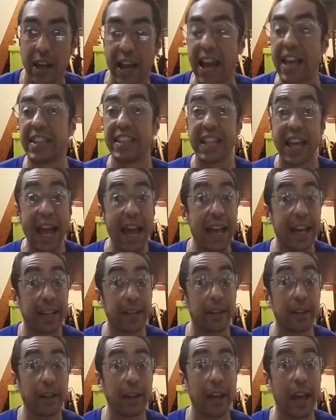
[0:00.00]
And
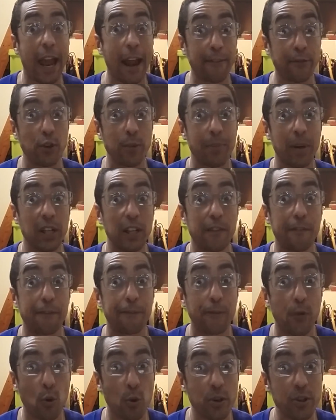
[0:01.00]
then everybody
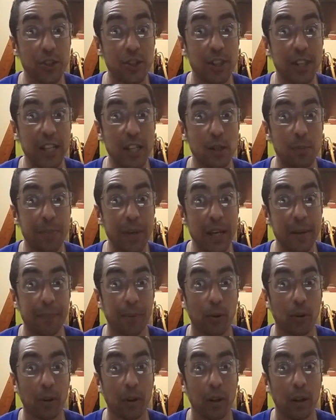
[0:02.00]
forced these
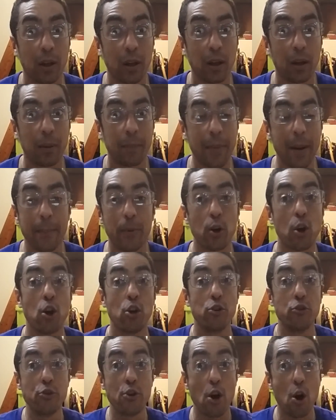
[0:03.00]
people, remember,
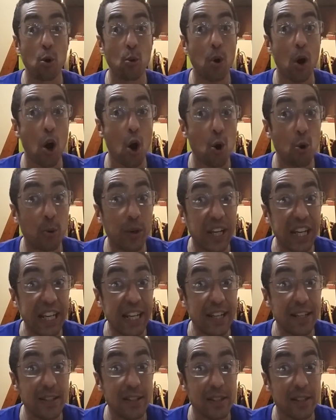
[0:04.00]
no
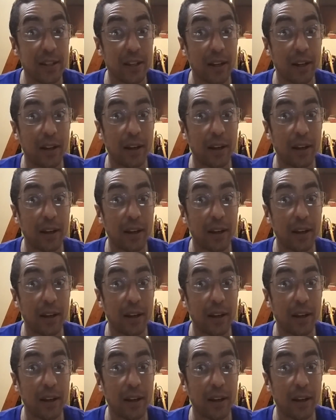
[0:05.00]
Okies?